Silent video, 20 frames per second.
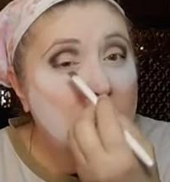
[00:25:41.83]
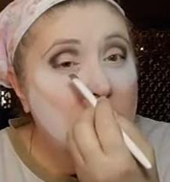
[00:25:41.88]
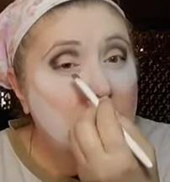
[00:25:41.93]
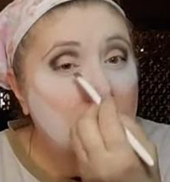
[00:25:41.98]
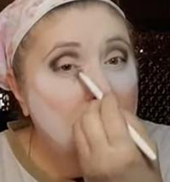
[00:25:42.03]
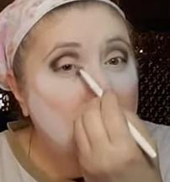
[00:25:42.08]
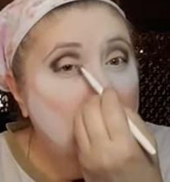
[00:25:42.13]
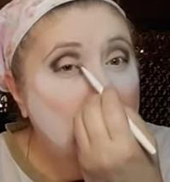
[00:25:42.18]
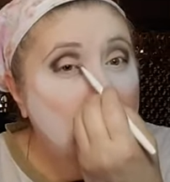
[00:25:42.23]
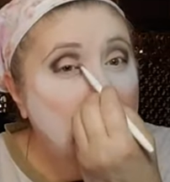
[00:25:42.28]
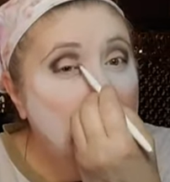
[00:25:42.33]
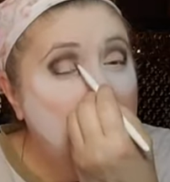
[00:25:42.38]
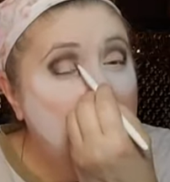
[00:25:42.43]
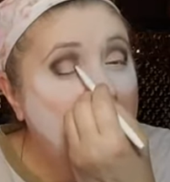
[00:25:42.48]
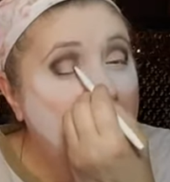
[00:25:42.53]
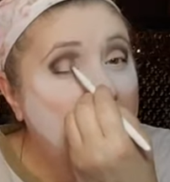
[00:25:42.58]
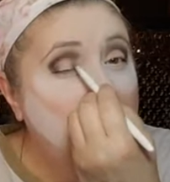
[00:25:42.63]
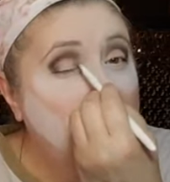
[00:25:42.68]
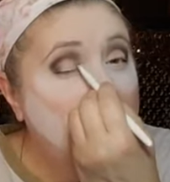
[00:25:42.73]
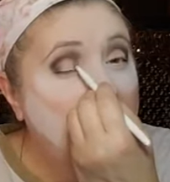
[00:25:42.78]
See, like my
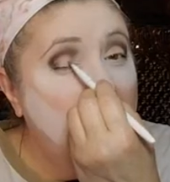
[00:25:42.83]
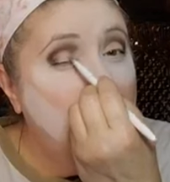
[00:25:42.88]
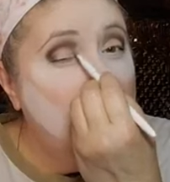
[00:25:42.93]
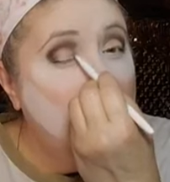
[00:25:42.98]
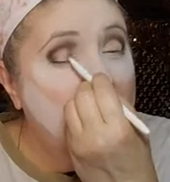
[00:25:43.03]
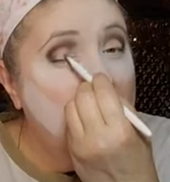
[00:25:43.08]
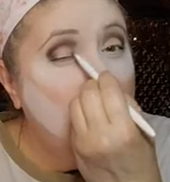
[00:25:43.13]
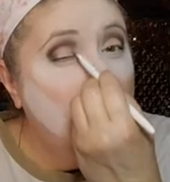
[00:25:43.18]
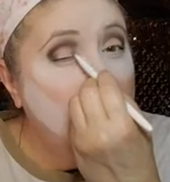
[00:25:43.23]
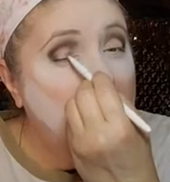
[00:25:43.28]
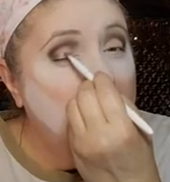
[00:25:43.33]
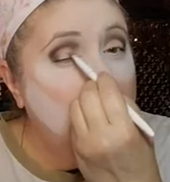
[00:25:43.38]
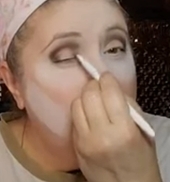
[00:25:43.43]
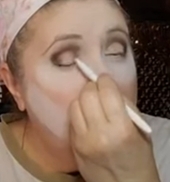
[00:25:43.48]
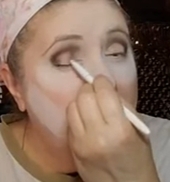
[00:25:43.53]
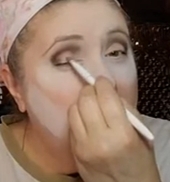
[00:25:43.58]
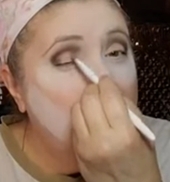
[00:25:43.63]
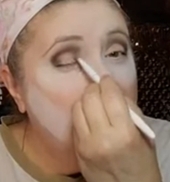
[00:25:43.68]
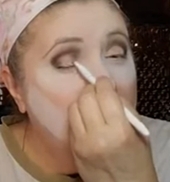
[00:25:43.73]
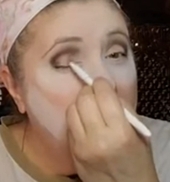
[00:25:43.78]
left eye picked up
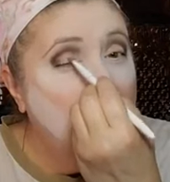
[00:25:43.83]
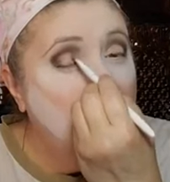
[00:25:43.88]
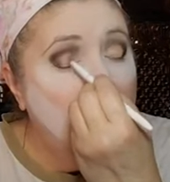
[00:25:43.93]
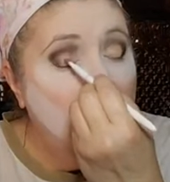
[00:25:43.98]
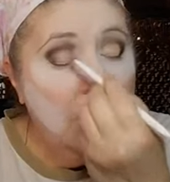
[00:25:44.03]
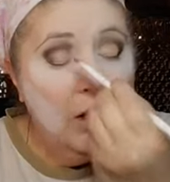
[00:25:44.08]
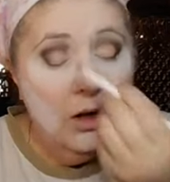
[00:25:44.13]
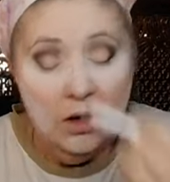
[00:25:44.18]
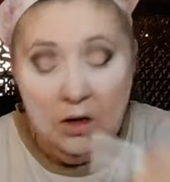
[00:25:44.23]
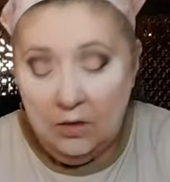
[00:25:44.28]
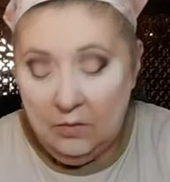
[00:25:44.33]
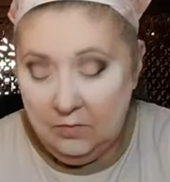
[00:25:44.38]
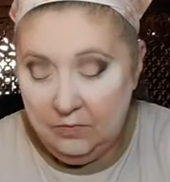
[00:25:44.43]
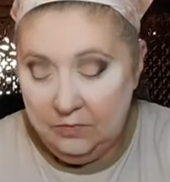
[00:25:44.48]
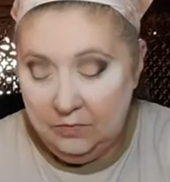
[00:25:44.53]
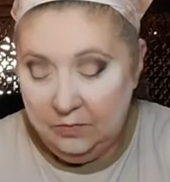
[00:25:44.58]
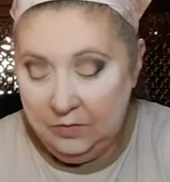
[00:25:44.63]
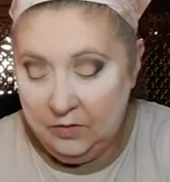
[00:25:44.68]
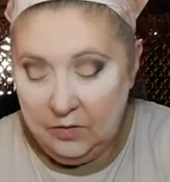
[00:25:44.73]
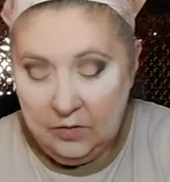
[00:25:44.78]
better than my right eye.
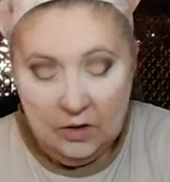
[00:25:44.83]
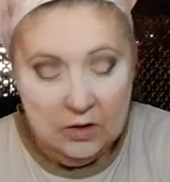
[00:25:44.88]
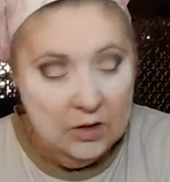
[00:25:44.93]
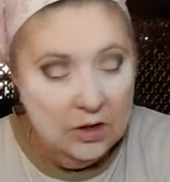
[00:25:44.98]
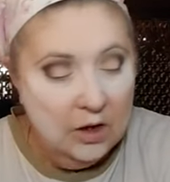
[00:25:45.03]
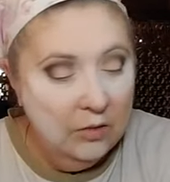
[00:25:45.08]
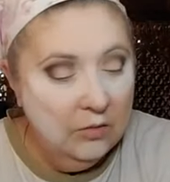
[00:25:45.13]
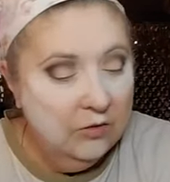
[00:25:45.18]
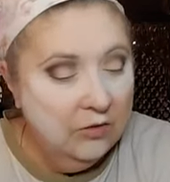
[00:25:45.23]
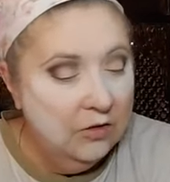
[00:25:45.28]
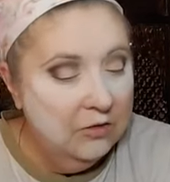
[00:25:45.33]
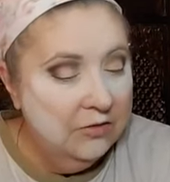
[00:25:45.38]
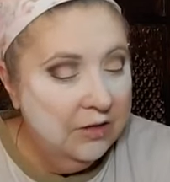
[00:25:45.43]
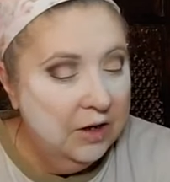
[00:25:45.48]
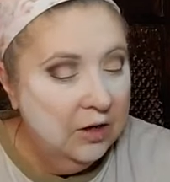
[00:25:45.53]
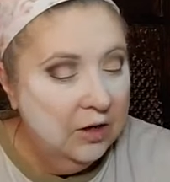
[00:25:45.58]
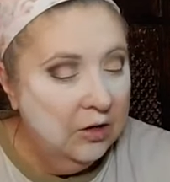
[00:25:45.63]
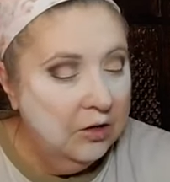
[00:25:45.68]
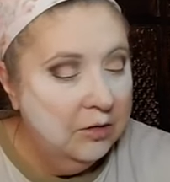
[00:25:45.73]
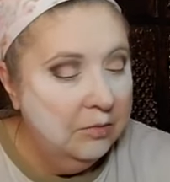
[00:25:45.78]
Time for a
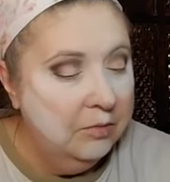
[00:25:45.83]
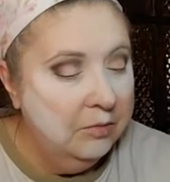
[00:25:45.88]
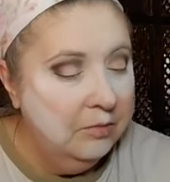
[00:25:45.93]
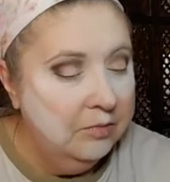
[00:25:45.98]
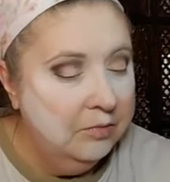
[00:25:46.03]
finger.